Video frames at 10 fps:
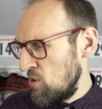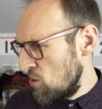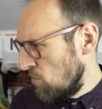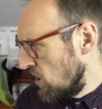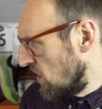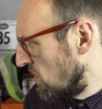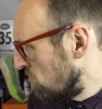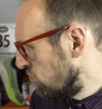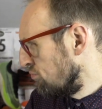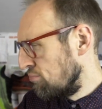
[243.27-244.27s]
what's the word,
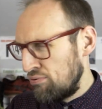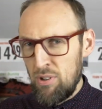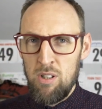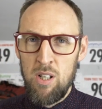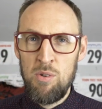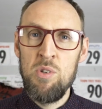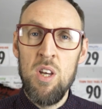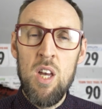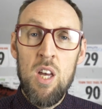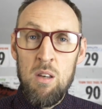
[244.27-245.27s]
who knows,
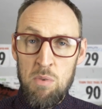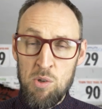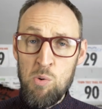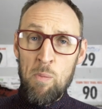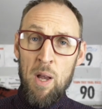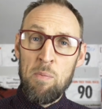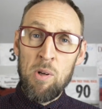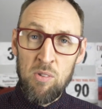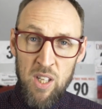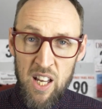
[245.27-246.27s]
but I was warming up
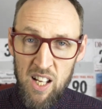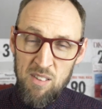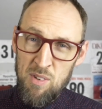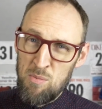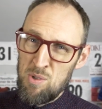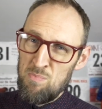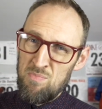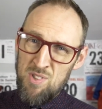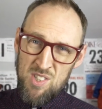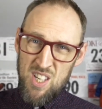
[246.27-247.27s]
along there and it was
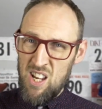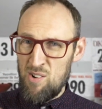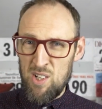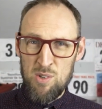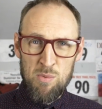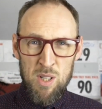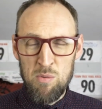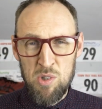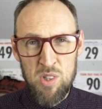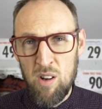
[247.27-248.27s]
serious, the wind
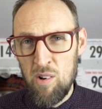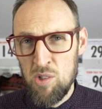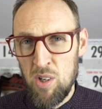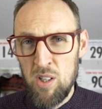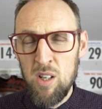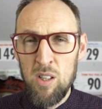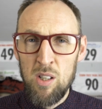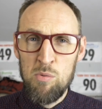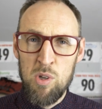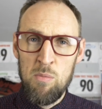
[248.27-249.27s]
was serious, so I knew
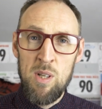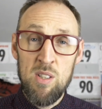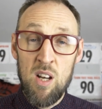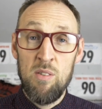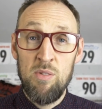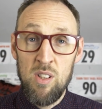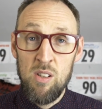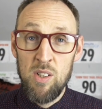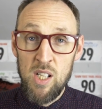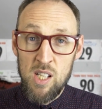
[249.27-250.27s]
that it was going to be tough. I
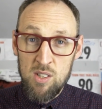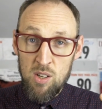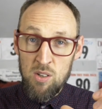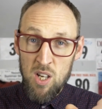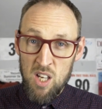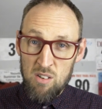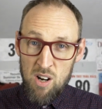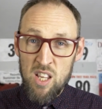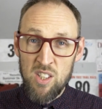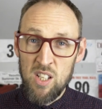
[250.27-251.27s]
knew I needed to
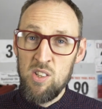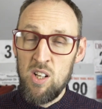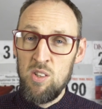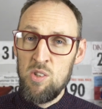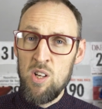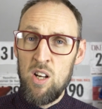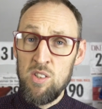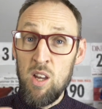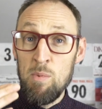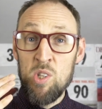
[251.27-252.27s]
rein things in at the start
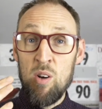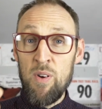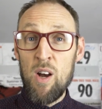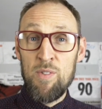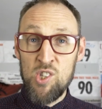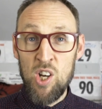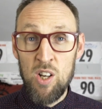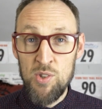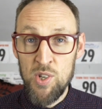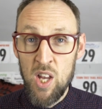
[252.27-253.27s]
to give myself half a
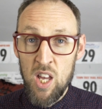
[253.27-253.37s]
chance